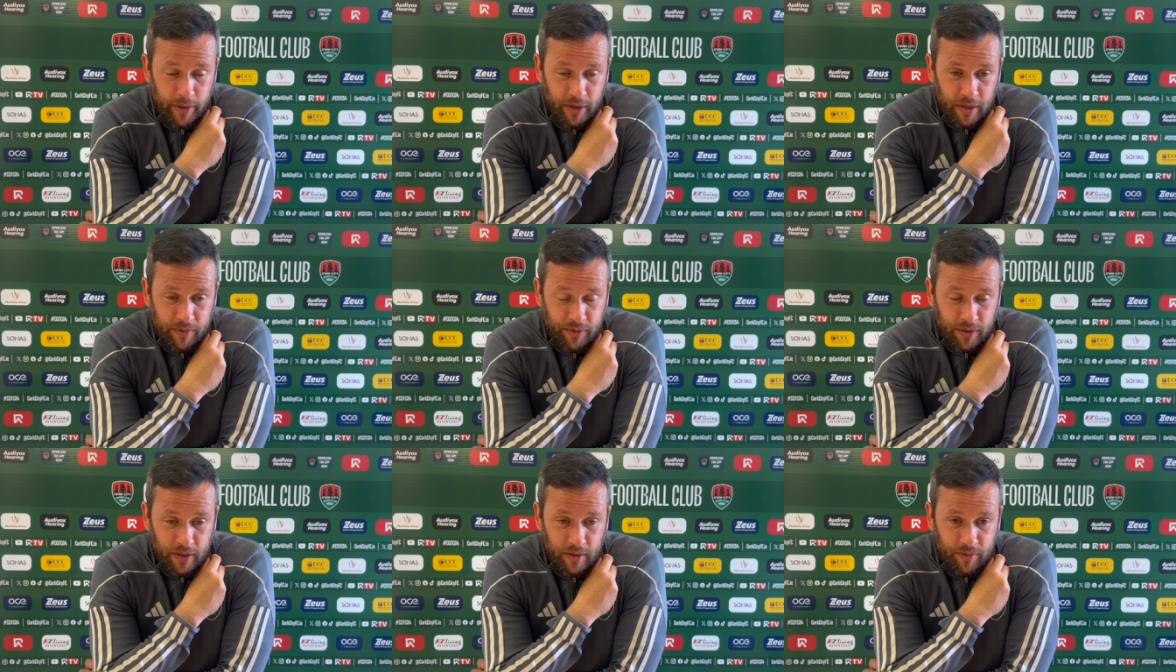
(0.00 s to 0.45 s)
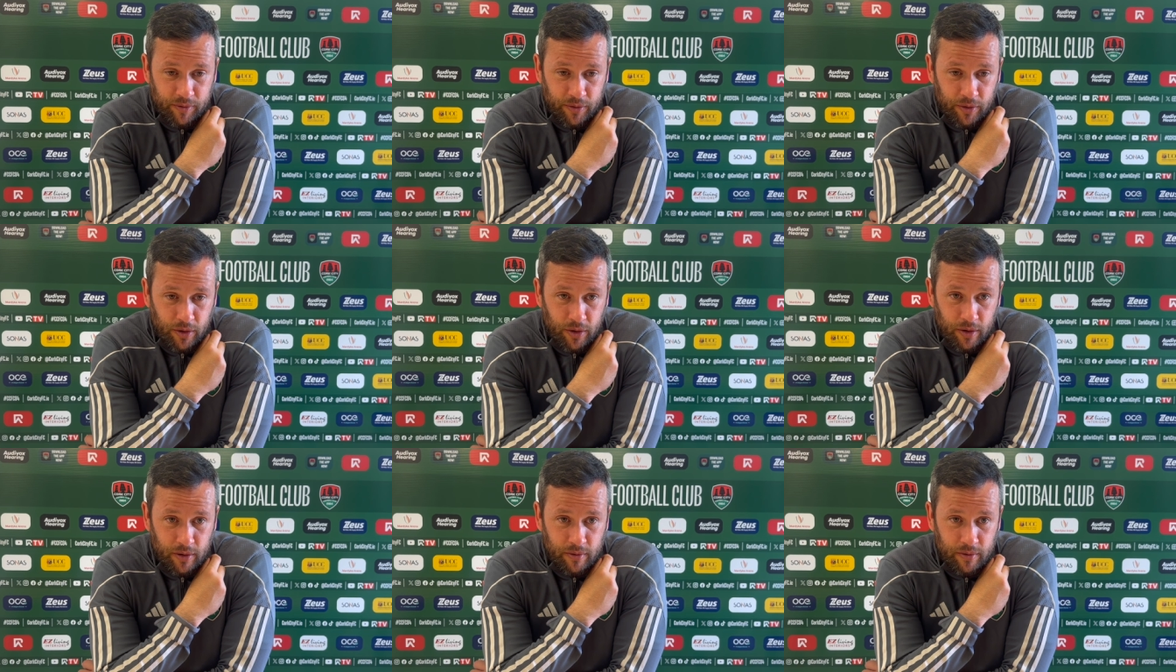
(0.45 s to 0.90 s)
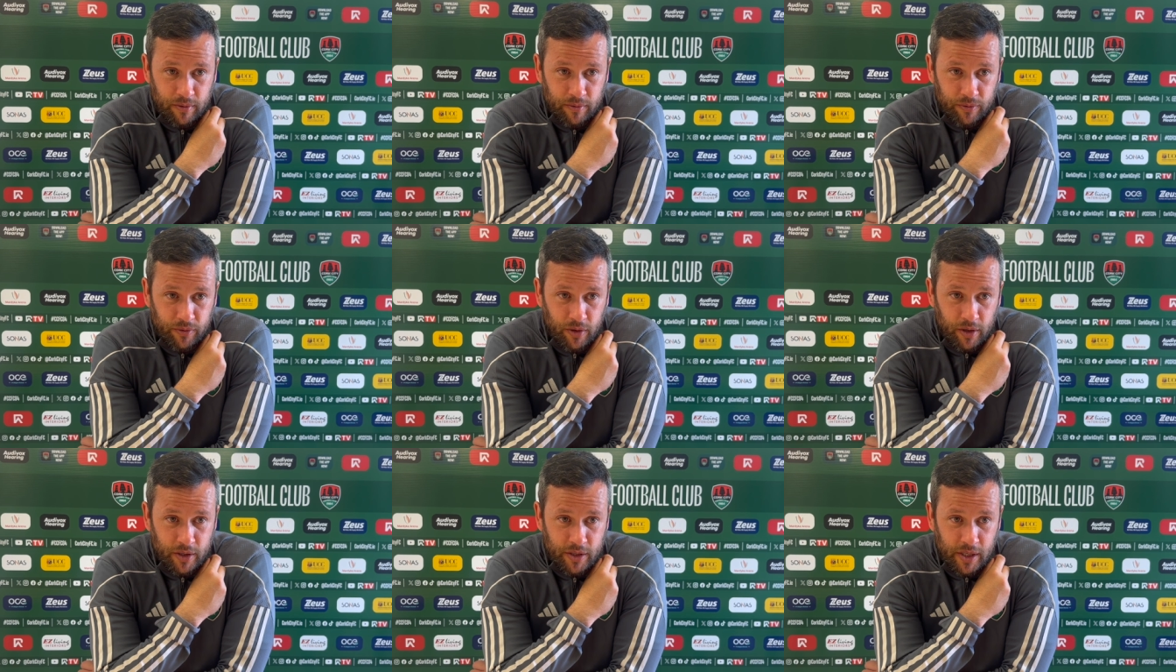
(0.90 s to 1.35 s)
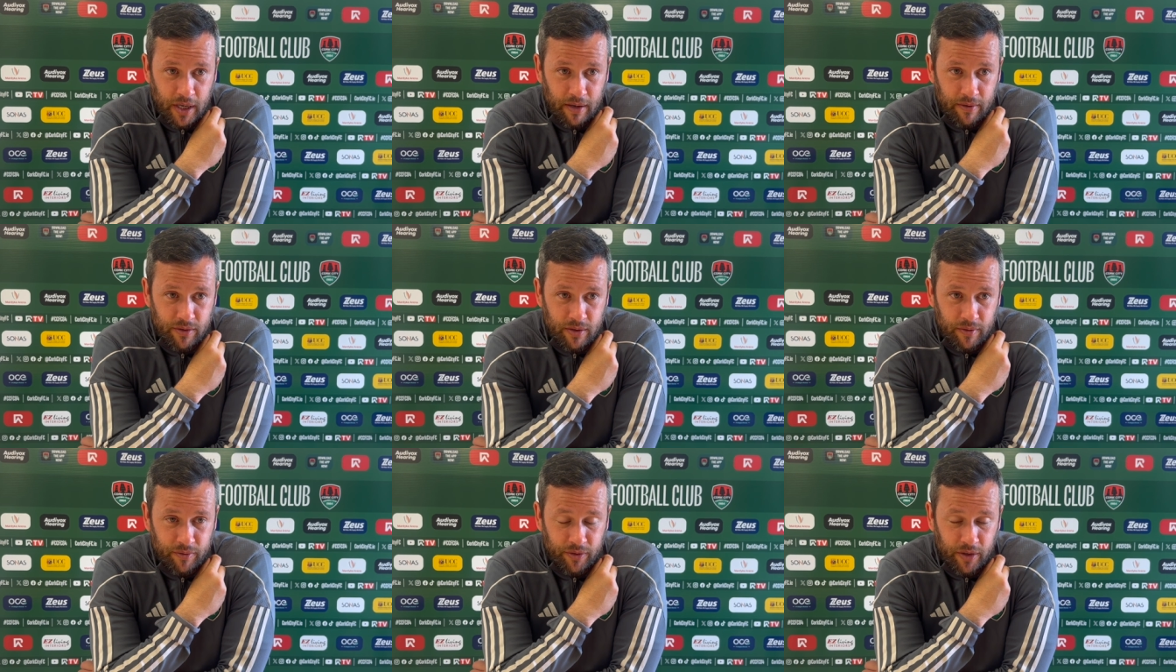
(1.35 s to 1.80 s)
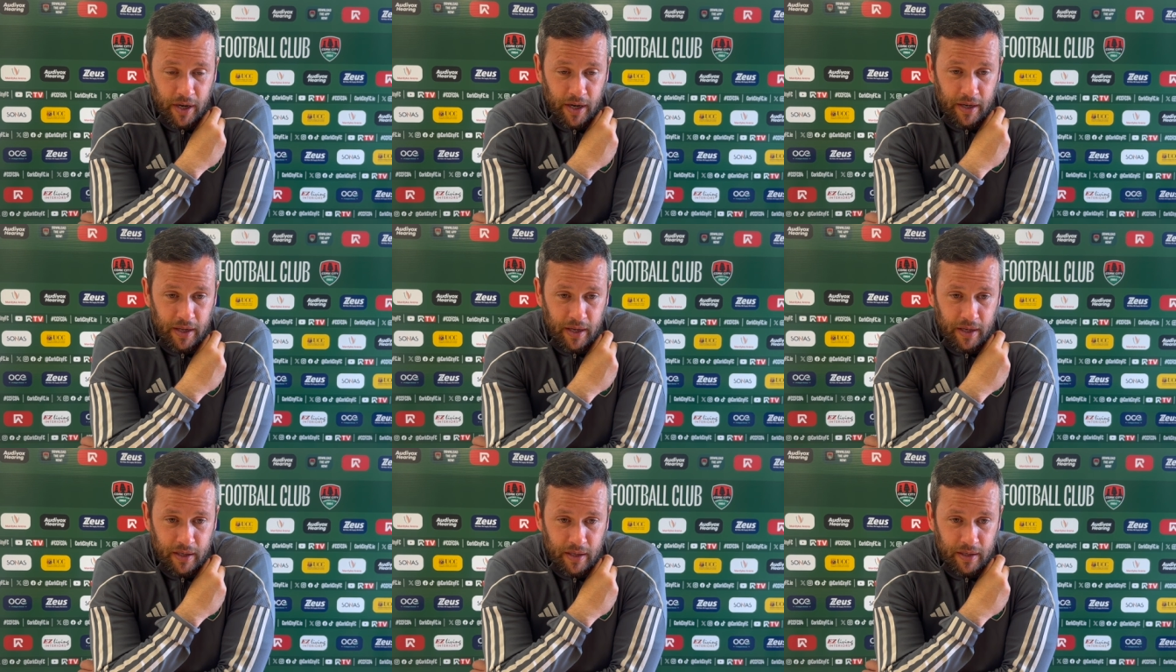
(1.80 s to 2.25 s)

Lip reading: difficult for ourselves on Friday,